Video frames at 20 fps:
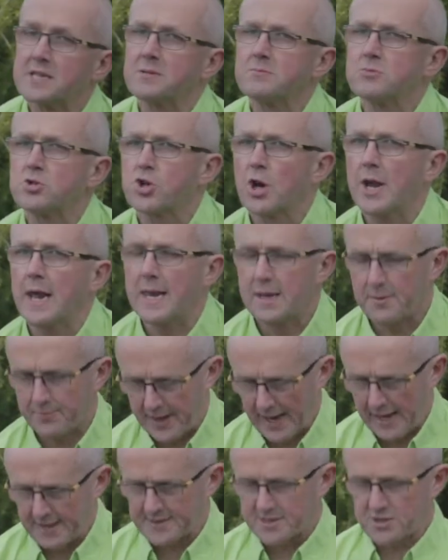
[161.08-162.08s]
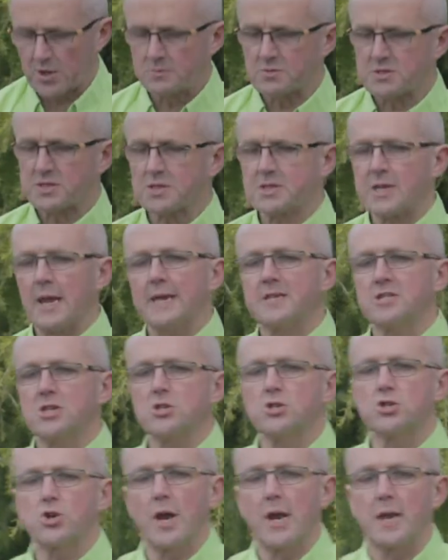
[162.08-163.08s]
some trailing plants. So I'm selecting
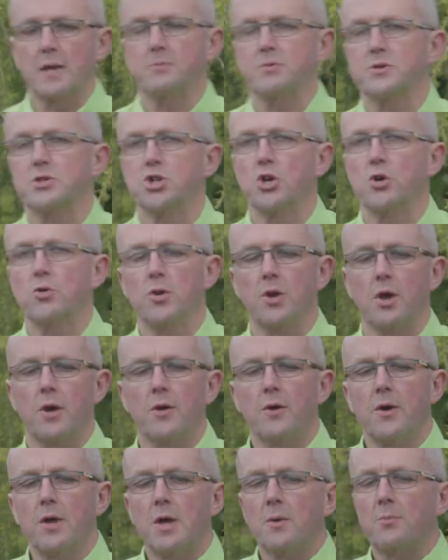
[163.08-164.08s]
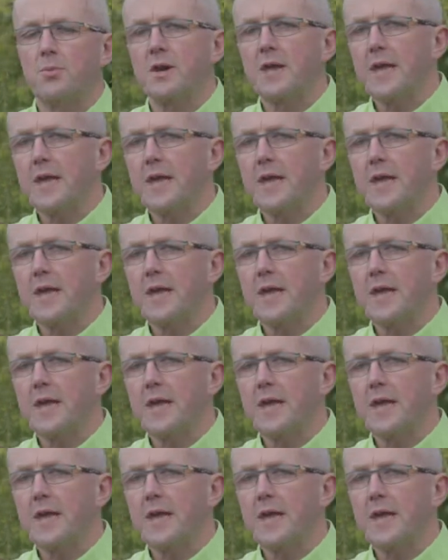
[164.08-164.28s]
trailing petunia. But